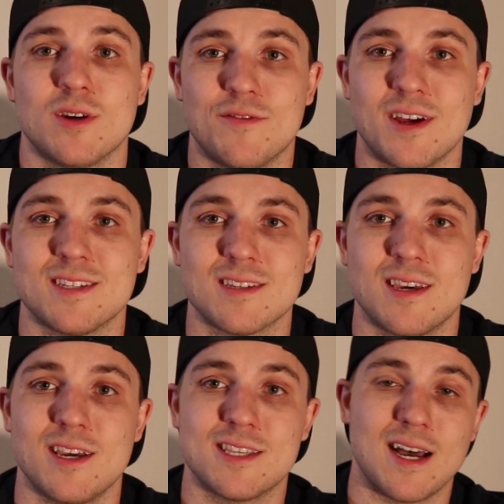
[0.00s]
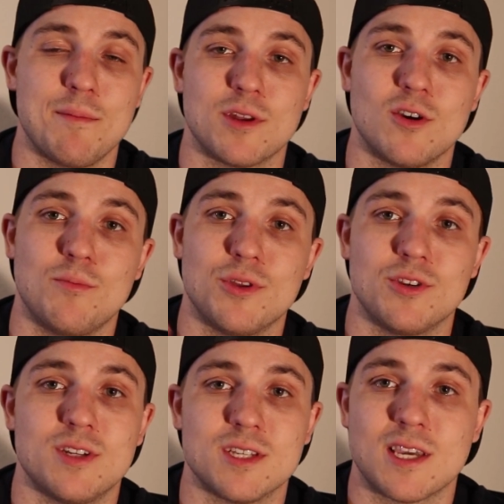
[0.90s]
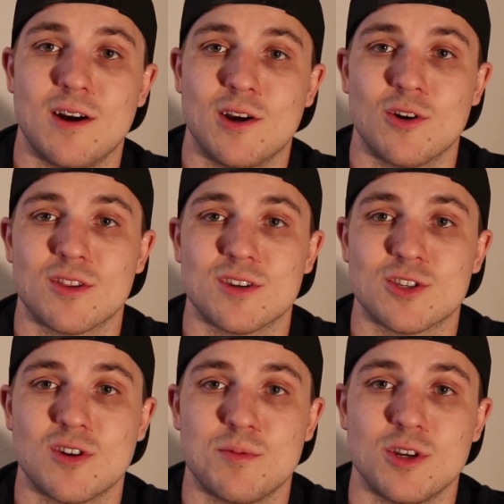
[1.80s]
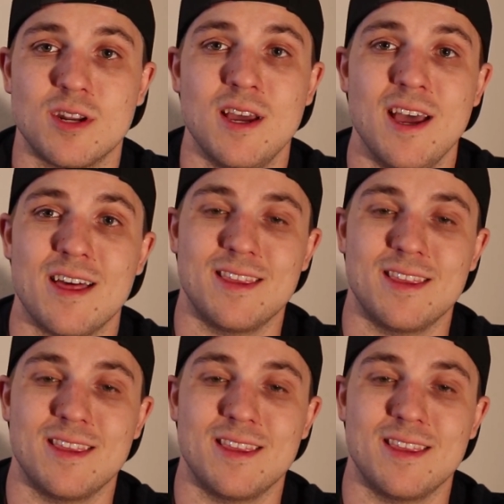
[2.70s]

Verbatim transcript: So if that is the case, I'm gonna go ahead and put their discount code in the description.